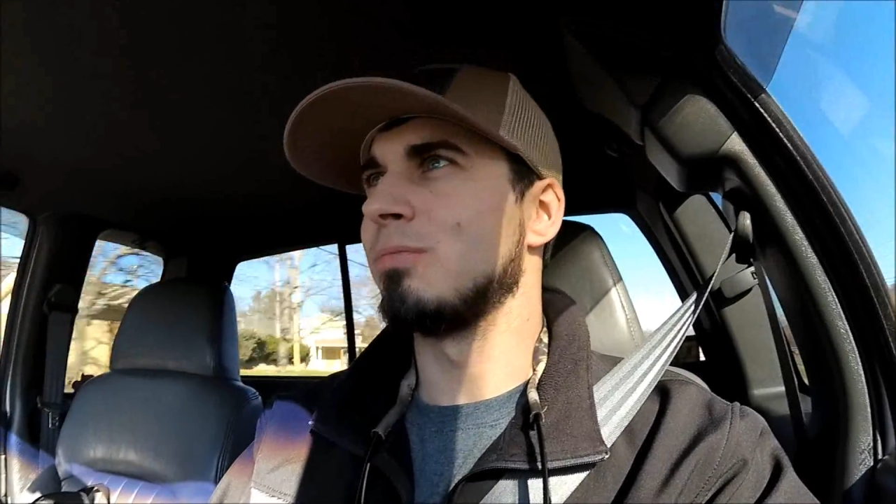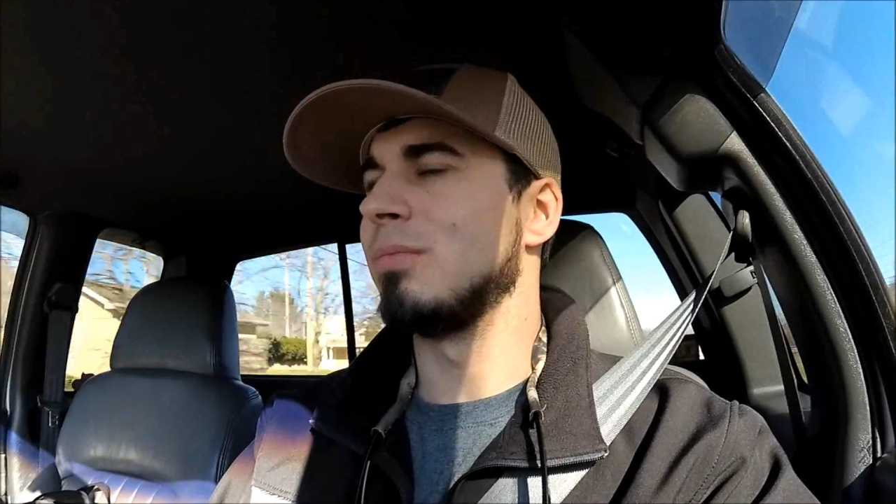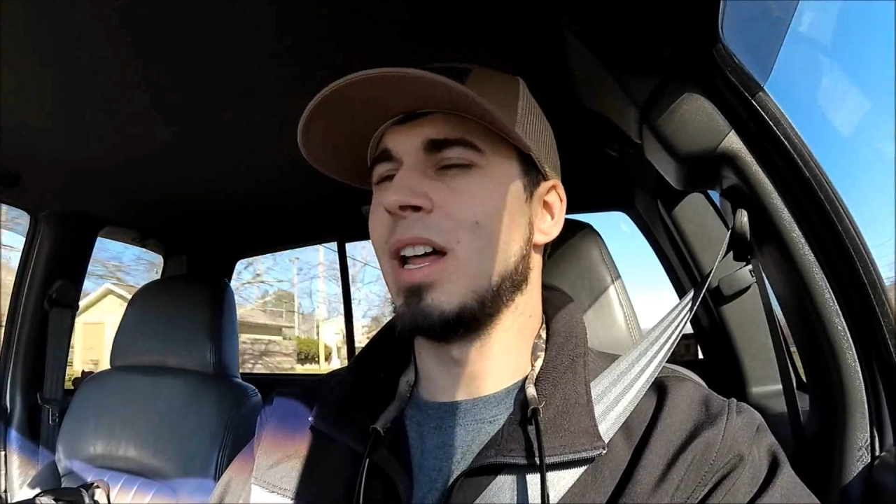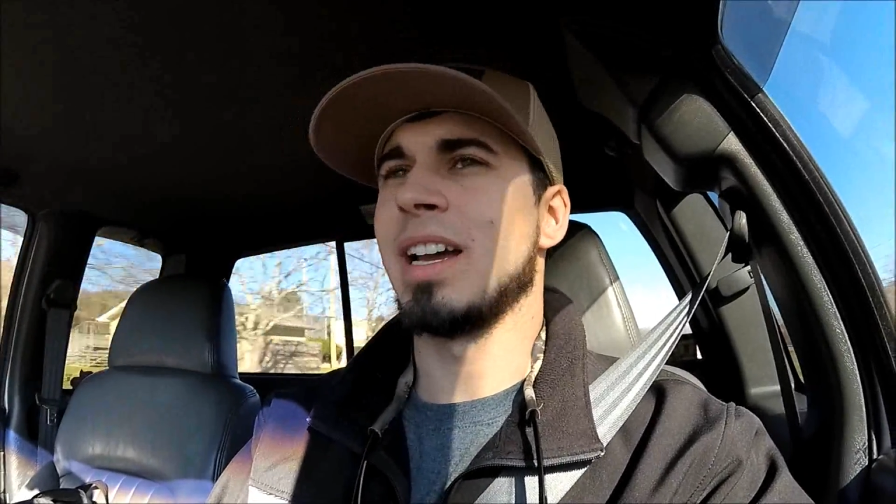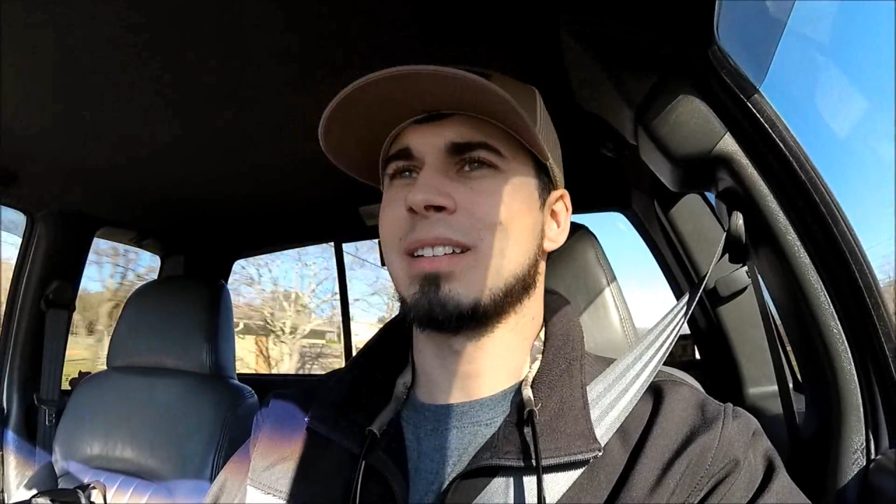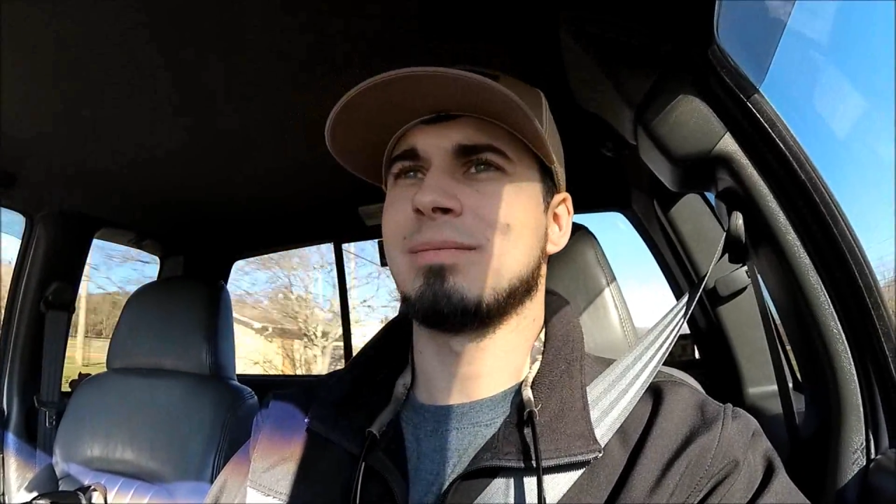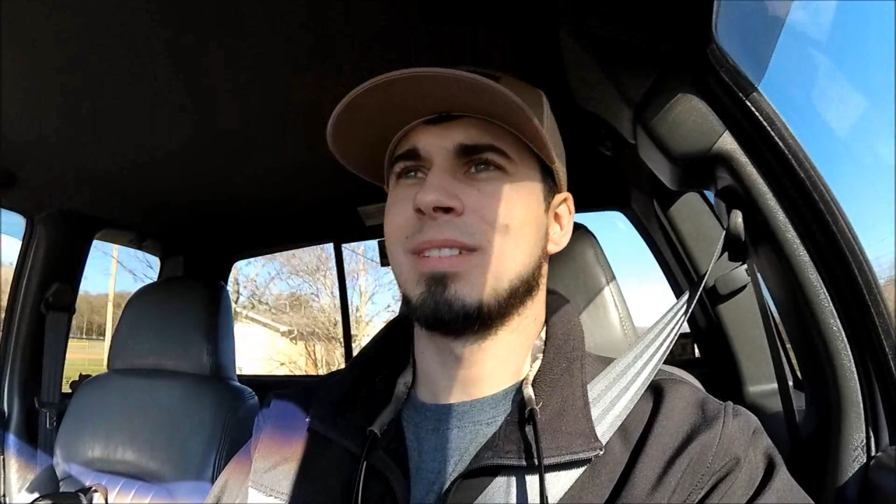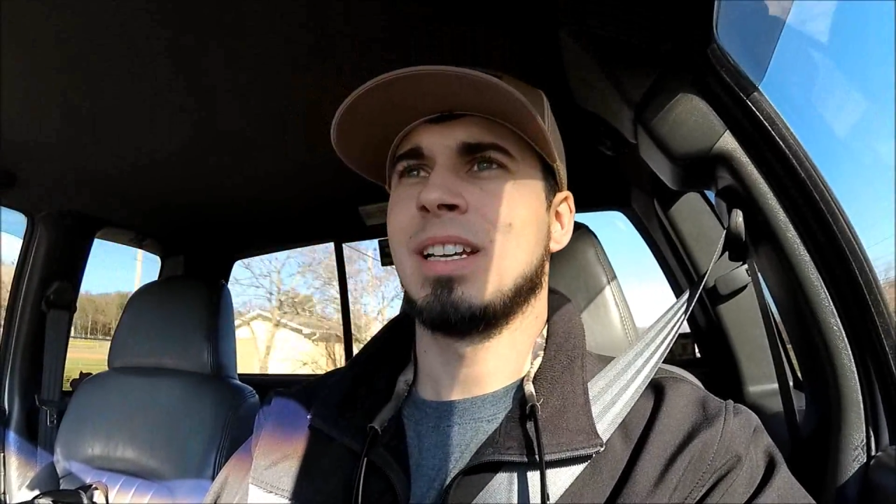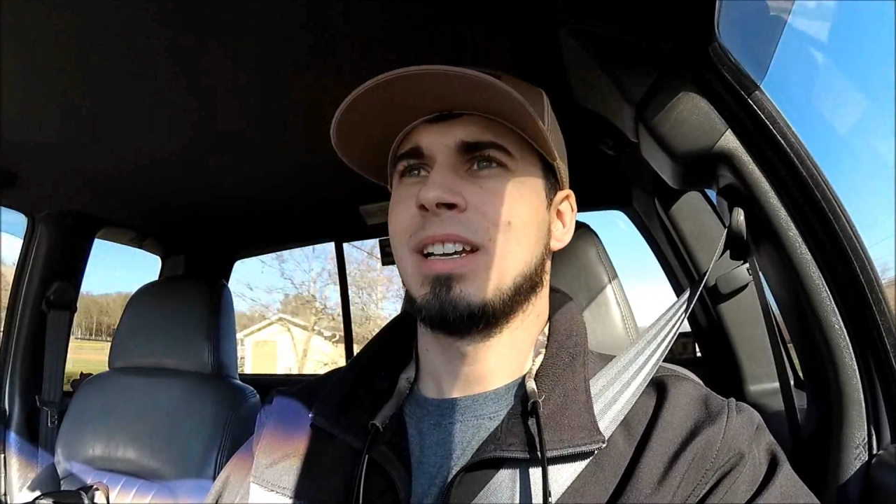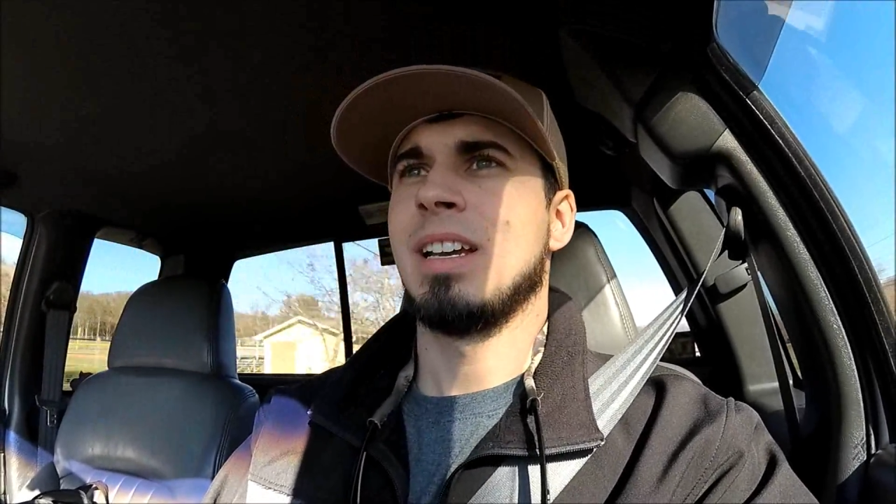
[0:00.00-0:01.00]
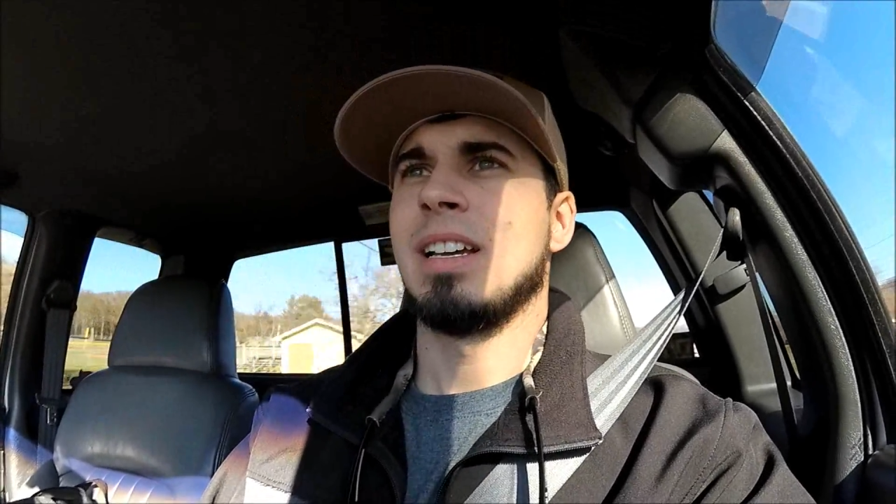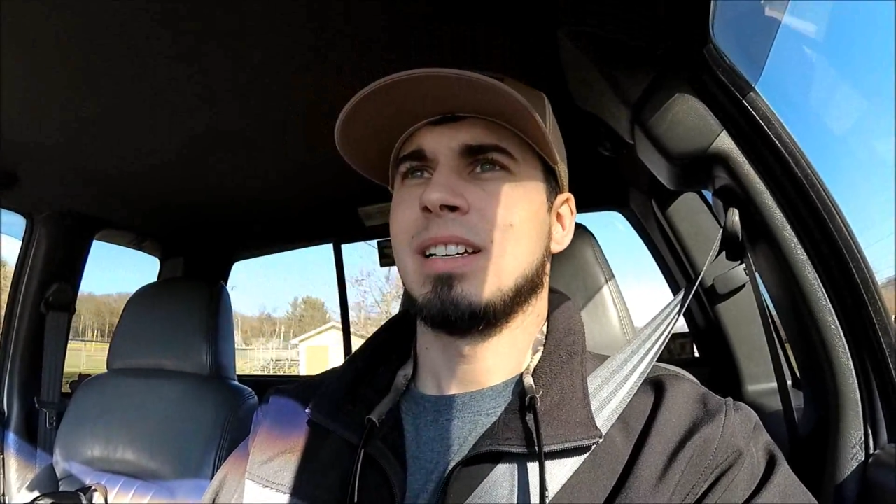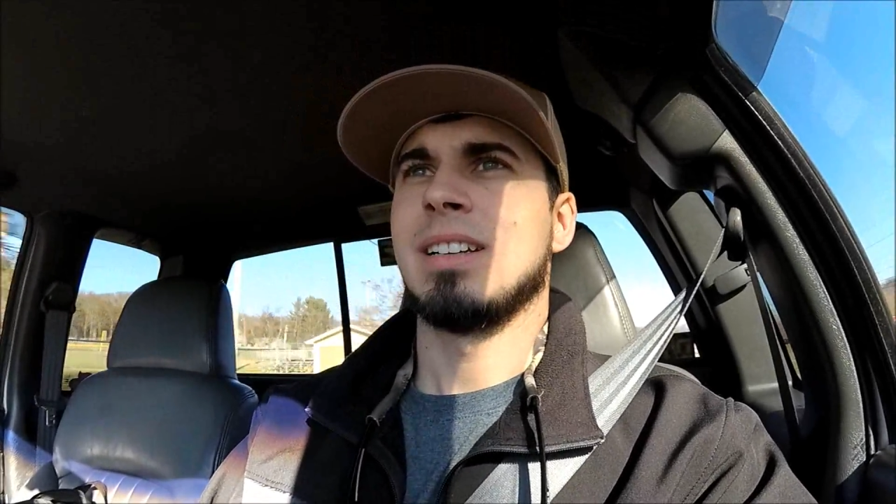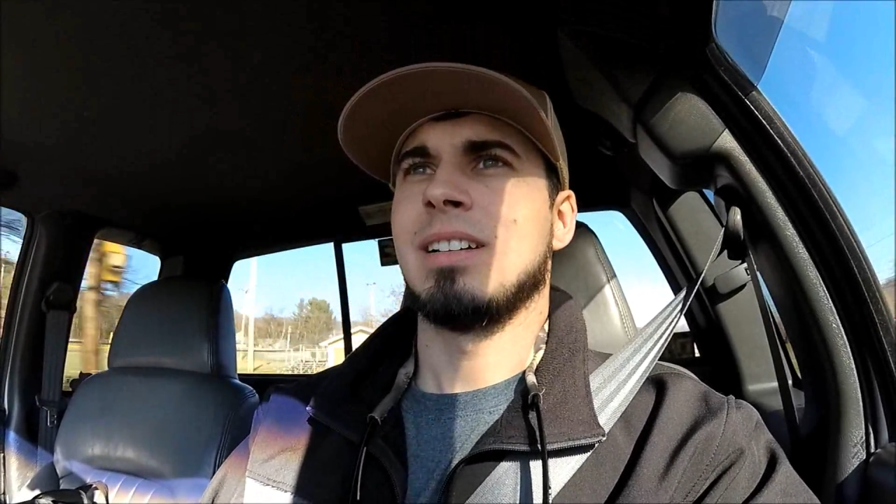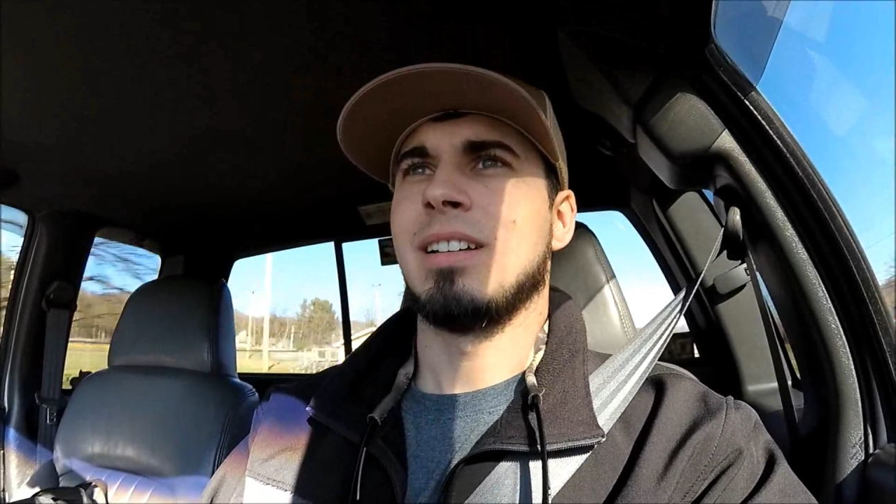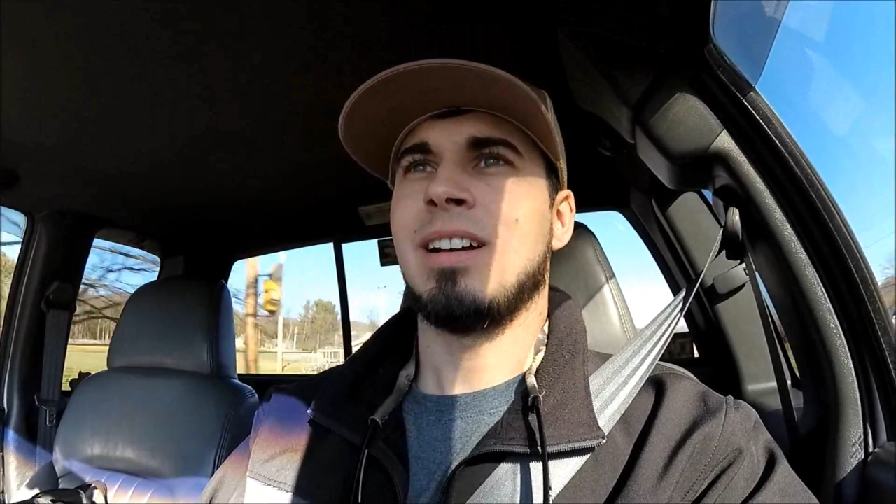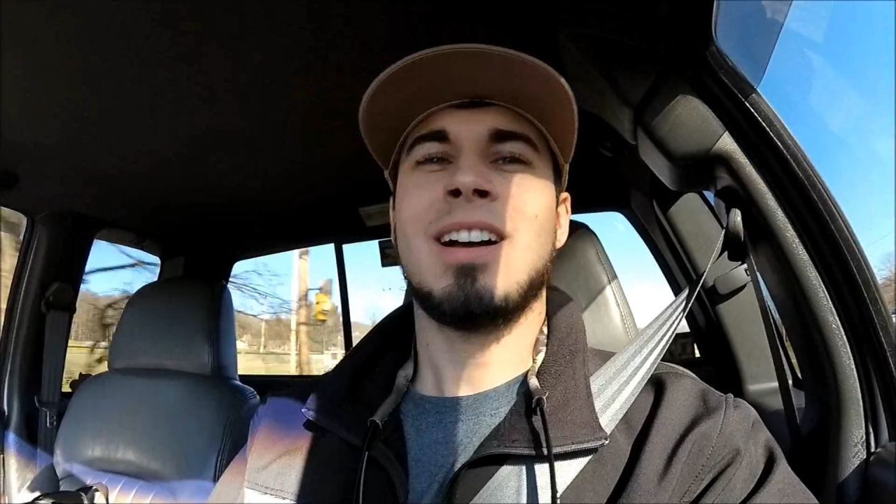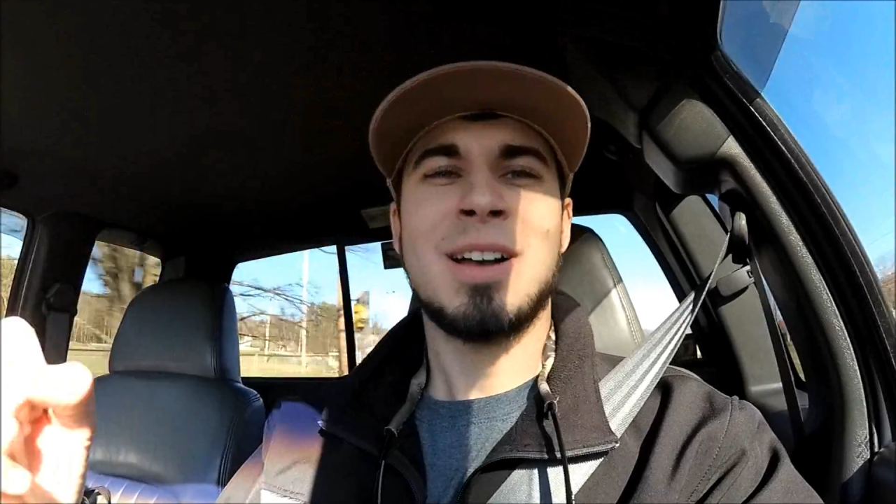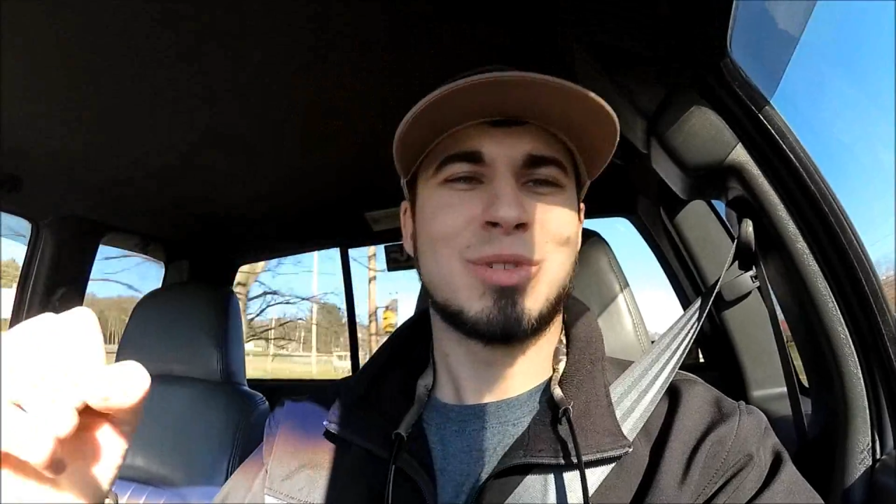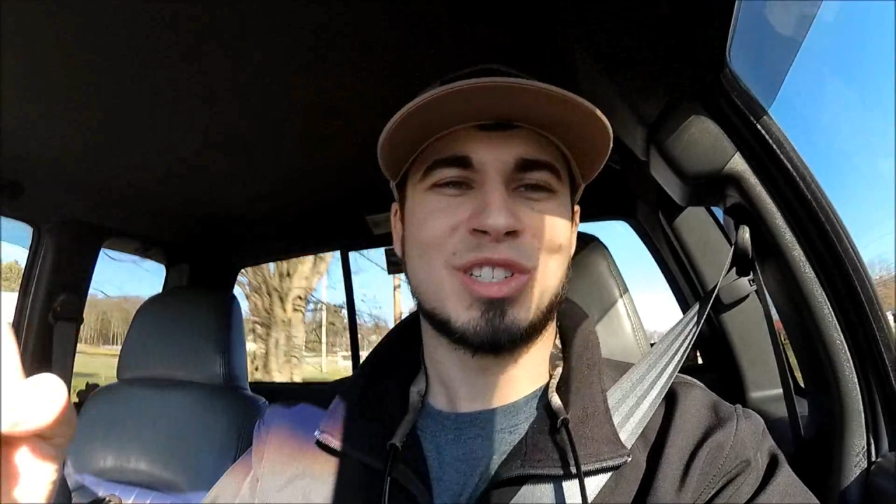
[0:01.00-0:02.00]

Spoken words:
like, I'm